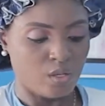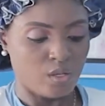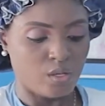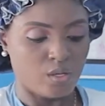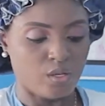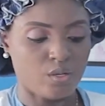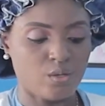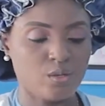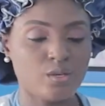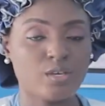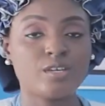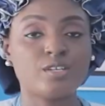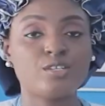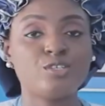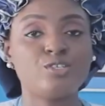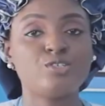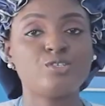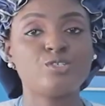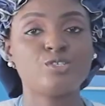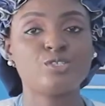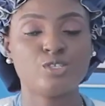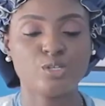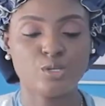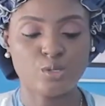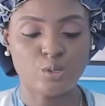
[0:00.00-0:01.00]
You can
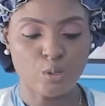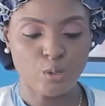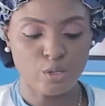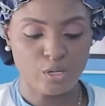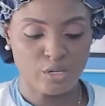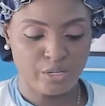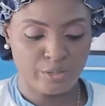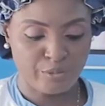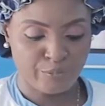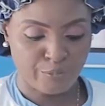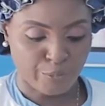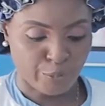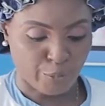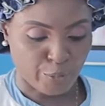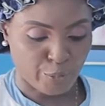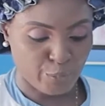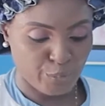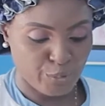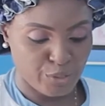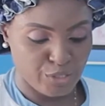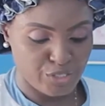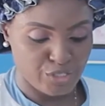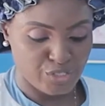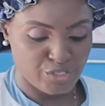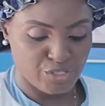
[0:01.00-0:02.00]
use your
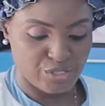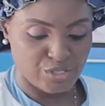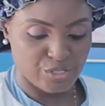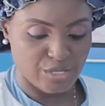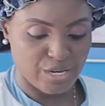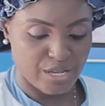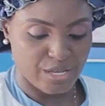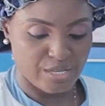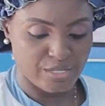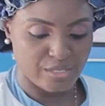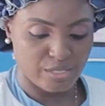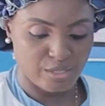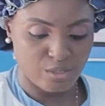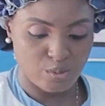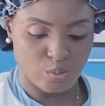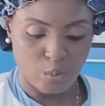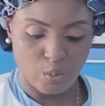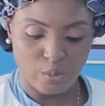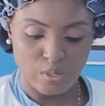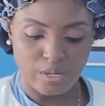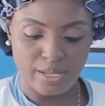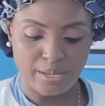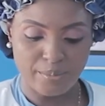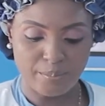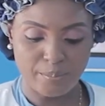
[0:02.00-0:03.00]
orange zest
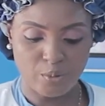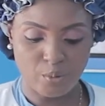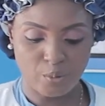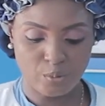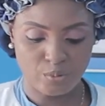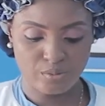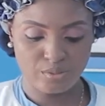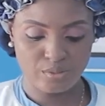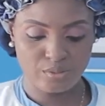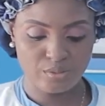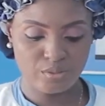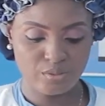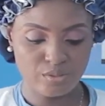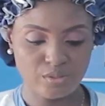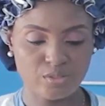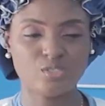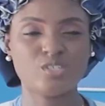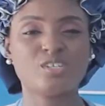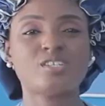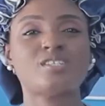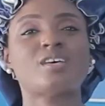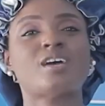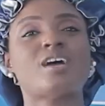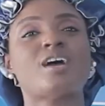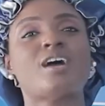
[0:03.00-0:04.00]
or lemon,
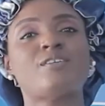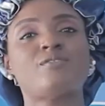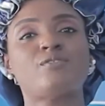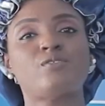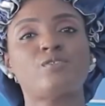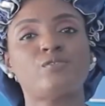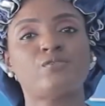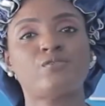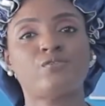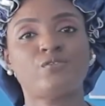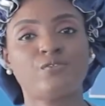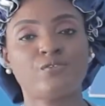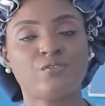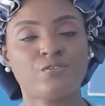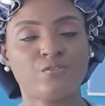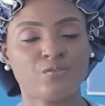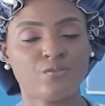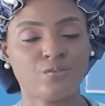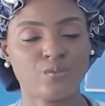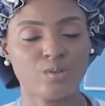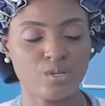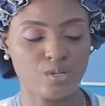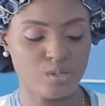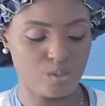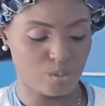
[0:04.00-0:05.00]
just half of
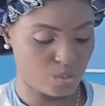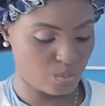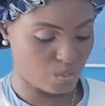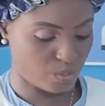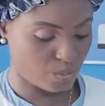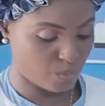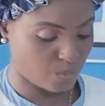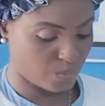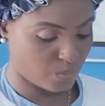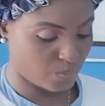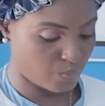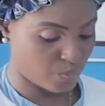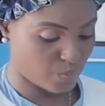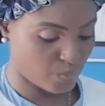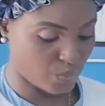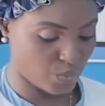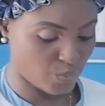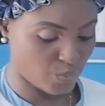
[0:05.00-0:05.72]
a